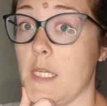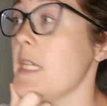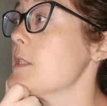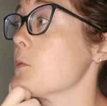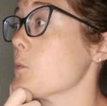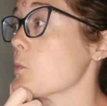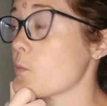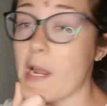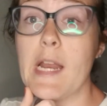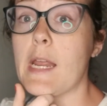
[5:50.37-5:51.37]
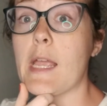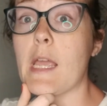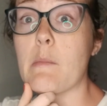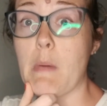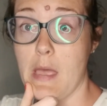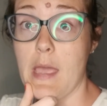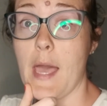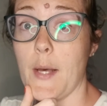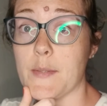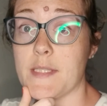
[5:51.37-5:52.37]
It's raining at my
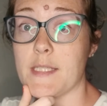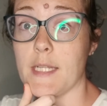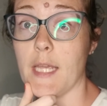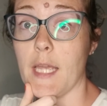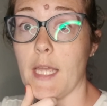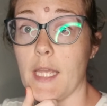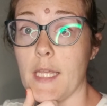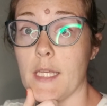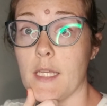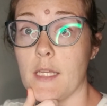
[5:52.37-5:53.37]
house today.